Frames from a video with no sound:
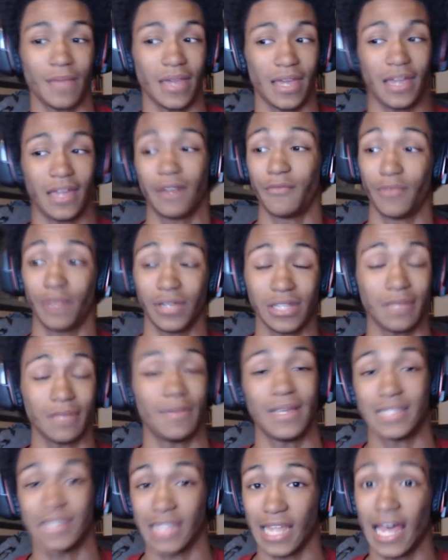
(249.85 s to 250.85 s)
It really
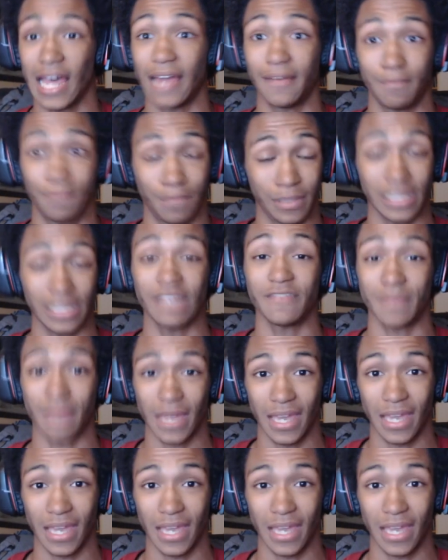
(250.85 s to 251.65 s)
means a lot. Believe me.